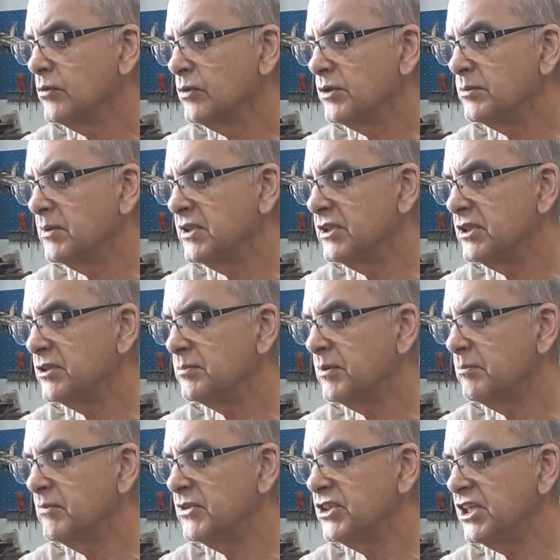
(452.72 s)
which means it's
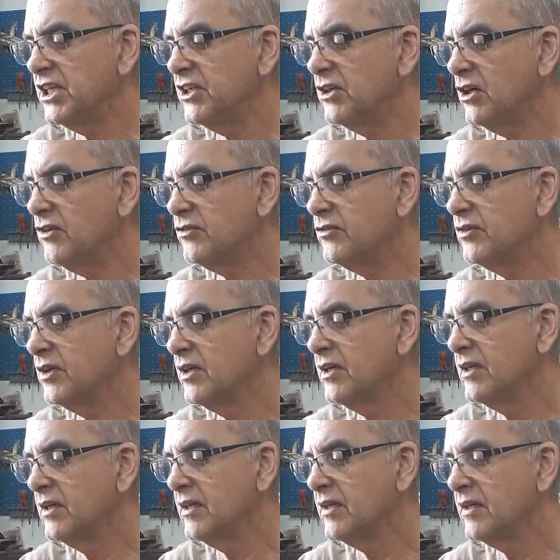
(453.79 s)
been machined off
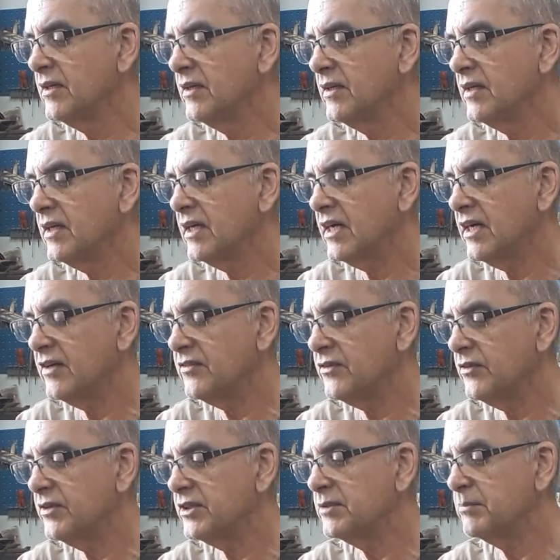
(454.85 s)

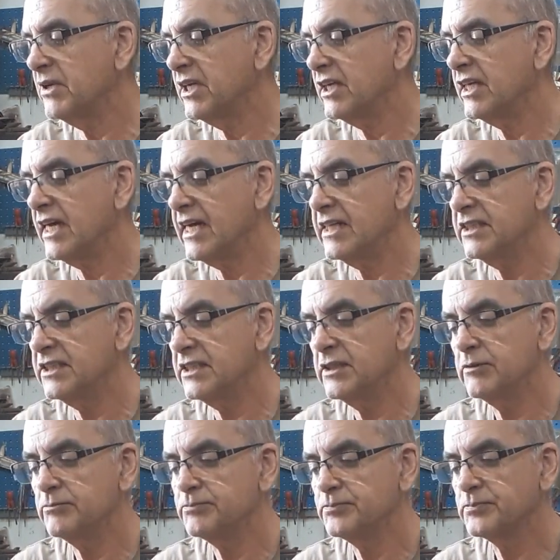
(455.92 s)
after it's been cast.
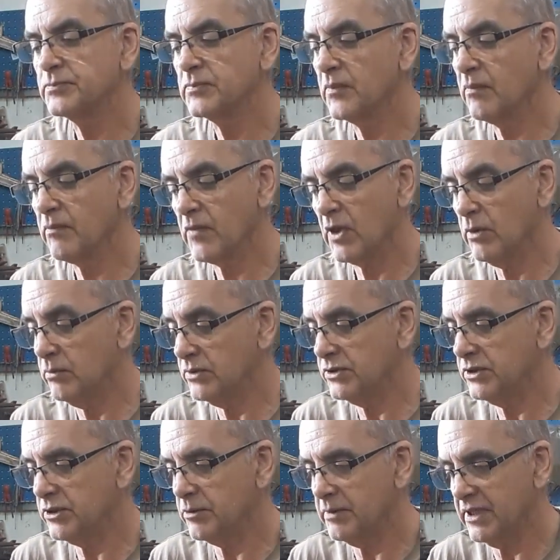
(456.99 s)
We'll
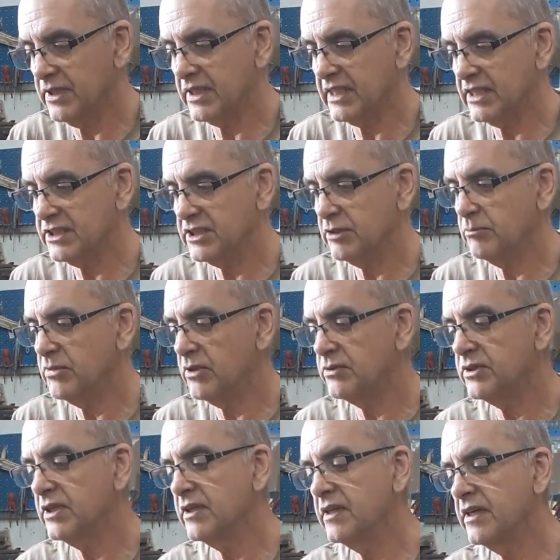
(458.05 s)
talk about the casting
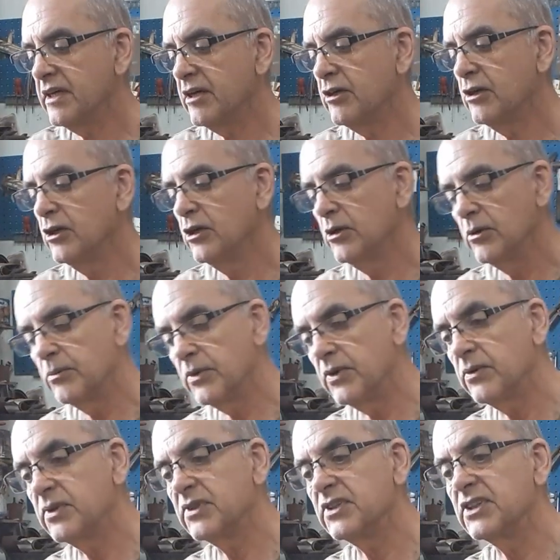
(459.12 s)
process there. But
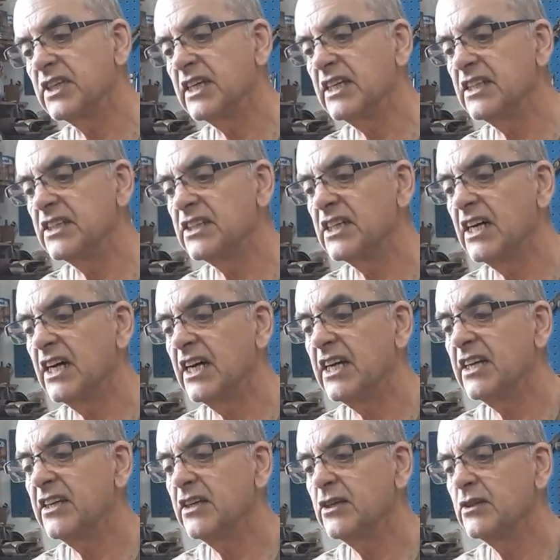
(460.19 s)
you can see
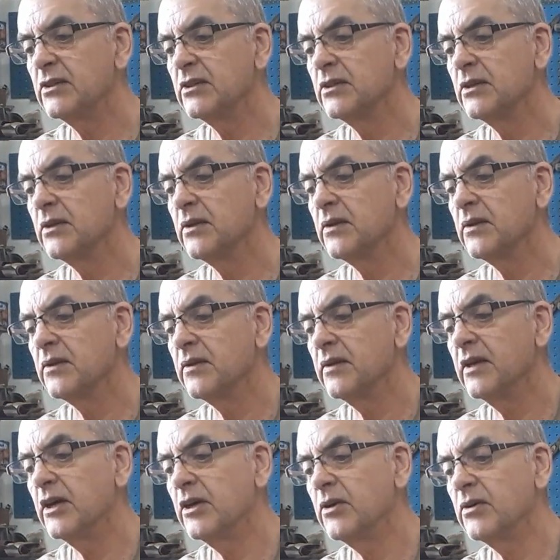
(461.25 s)
inside
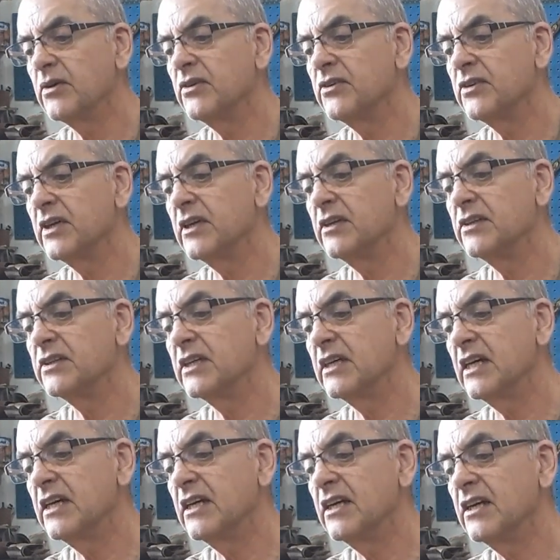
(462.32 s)
there, you can see there's
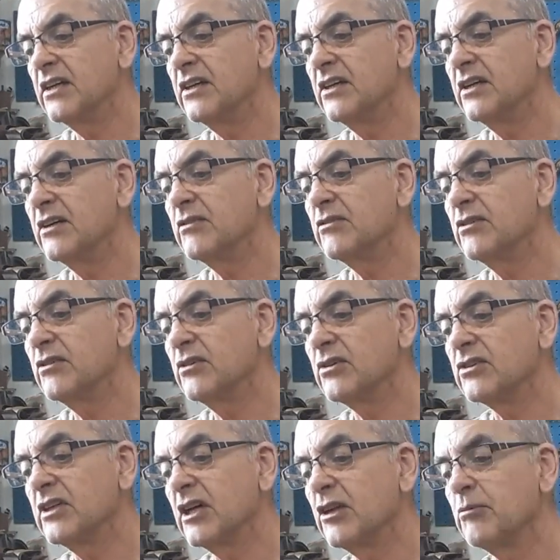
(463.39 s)
the
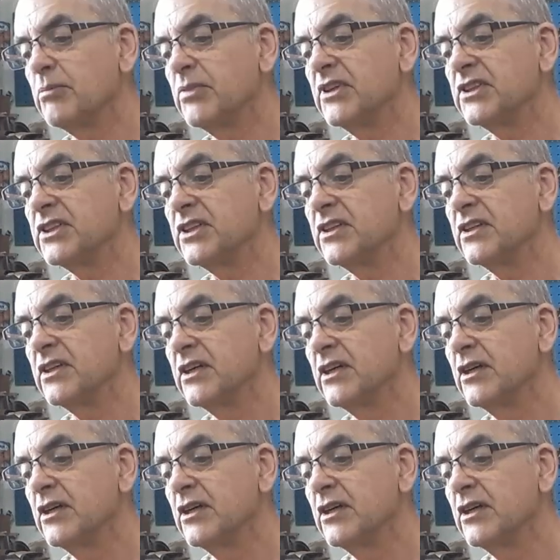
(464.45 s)
looks like the piston